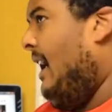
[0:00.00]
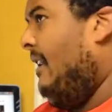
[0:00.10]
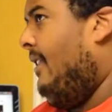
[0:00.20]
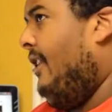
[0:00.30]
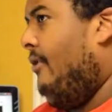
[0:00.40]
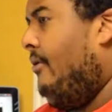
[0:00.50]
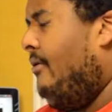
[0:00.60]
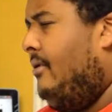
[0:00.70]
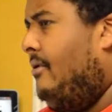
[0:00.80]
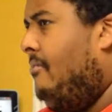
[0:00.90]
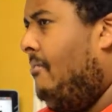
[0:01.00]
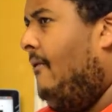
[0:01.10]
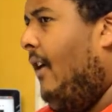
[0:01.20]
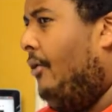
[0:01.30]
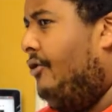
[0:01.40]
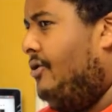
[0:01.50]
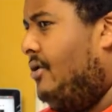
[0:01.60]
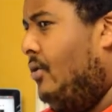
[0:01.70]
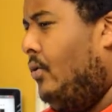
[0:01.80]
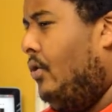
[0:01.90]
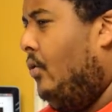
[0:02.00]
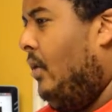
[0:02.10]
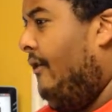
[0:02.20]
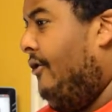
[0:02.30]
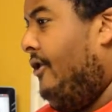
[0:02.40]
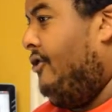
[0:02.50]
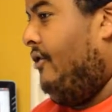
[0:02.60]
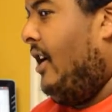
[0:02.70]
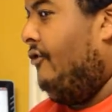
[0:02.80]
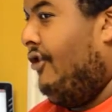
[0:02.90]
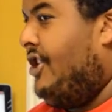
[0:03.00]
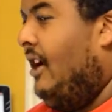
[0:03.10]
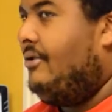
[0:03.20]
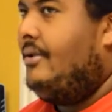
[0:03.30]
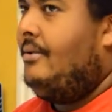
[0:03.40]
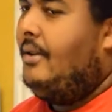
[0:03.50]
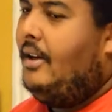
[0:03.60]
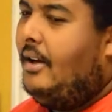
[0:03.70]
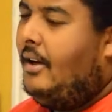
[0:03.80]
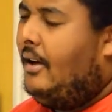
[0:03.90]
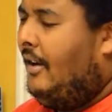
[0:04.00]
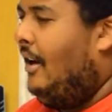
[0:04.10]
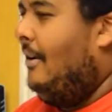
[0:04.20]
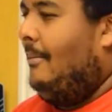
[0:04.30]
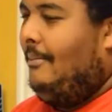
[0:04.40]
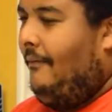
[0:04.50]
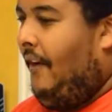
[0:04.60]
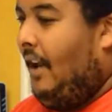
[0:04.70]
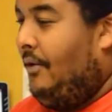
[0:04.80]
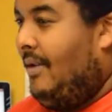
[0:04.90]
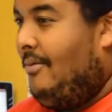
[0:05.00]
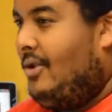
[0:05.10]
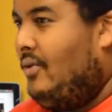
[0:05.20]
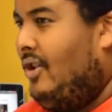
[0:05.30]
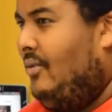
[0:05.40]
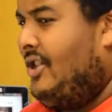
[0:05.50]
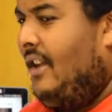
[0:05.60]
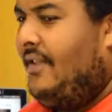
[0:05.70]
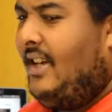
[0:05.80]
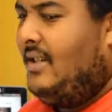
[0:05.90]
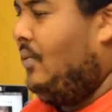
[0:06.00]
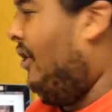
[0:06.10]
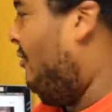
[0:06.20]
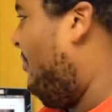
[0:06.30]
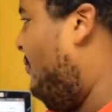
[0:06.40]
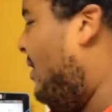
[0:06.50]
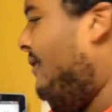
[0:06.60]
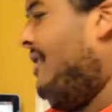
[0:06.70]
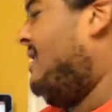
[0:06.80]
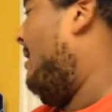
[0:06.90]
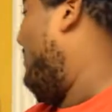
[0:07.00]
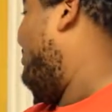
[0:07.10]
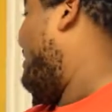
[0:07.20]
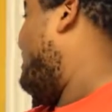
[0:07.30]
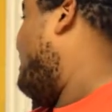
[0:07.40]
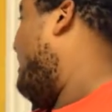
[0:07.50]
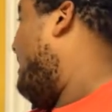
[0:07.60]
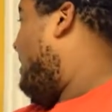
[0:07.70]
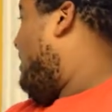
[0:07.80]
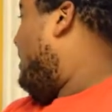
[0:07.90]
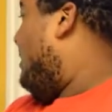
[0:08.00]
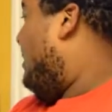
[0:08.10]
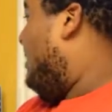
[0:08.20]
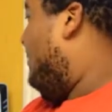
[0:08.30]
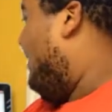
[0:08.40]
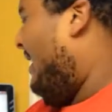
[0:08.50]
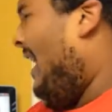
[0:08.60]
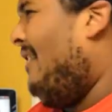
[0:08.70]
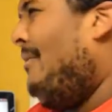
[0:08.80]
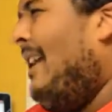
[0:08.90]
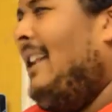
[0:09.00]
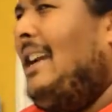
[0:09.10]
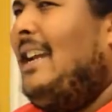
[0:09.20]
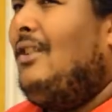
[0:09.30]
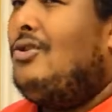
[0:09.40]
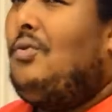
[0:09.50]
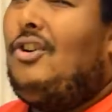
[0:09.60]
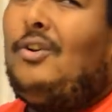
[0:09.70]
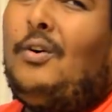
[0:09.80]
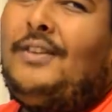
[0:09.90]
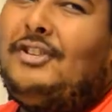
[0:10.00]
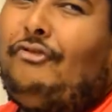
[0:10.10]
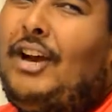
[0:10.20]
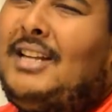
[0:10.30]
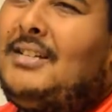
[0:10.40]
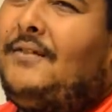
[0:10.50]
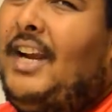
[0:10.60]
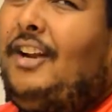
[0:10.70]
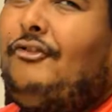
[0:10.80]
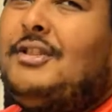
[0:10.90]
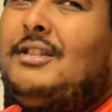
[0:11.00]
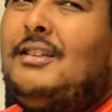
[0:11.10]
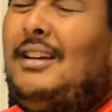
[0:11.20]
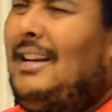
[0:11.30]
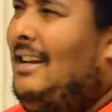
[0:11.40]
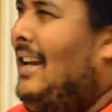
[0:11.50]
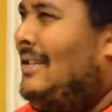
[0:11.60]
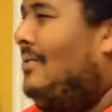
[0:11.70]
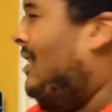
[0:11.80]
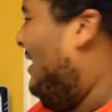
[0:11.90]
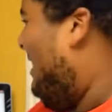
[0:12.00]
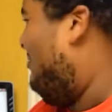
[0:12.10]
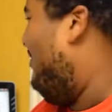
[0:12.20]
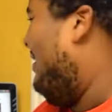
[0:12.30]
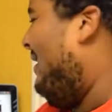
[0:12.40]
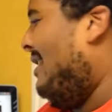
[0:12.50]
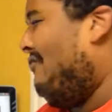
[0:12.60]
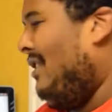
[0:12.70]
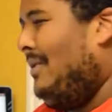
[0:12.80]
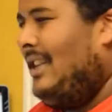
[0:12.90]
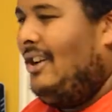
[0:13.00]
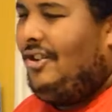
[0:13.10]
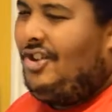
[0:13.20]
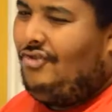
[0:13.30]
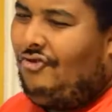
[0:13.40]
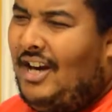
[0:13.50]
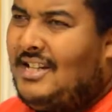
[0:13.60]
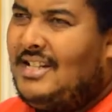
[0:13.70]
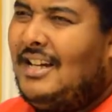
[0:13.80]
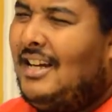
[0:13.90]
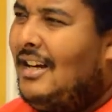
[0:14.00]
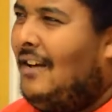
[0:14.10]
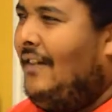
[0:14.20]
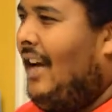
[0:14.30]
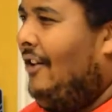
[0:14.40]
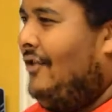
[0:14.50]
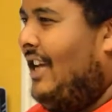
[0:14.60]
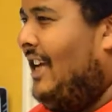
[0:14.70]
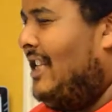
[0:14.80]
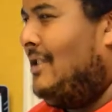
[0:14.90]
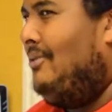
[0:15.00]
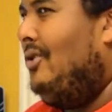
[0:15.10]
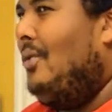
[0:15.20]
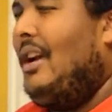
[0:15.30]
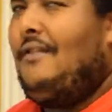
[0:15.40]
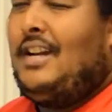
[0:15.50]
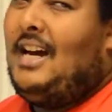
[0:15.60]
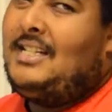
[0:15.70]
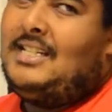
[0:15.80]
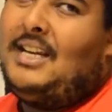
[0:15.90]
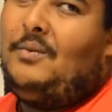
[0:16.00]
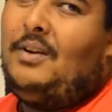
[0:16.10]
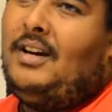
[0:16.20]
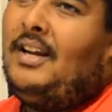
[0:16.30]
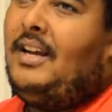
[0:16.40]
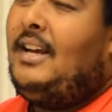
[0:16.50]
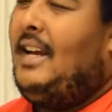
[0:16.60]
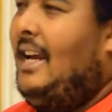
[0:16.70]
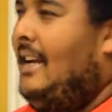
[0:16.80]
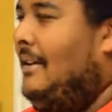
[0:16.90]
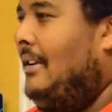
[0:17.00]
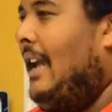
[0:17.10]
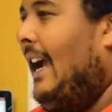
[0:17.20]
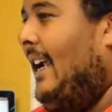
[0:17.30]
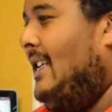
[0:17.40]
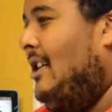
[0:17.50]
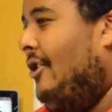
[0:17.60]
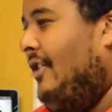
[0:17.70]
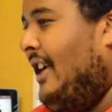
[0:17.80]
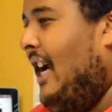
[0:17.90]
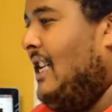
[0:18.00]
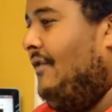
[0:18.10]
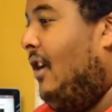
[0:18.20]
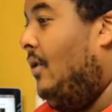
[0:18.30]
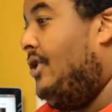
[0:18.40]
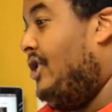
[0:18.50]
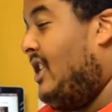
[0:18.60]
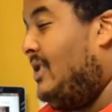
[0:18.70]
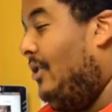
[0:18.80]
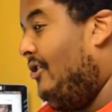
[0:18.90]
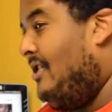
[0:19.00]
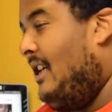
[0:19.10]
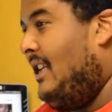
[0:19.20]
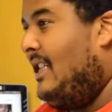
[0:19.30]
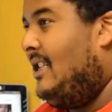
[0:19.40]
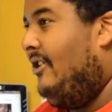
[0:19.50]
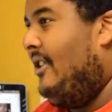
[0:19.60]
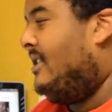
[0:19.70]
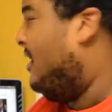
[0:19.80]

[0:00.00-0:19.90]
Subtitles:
of their voters or whoever they're trying to reach out to follow them on Twitter, which I think is weird, but whatever, that's not my place to say. But a lot of them like to get on Twitter and go on these rants of ignorance, and that's really what they are. They're just rants of ignorance. They can spew whatever nonsense they want, and I guess under the guise of, oh, it's just Twitter, it's not that serious.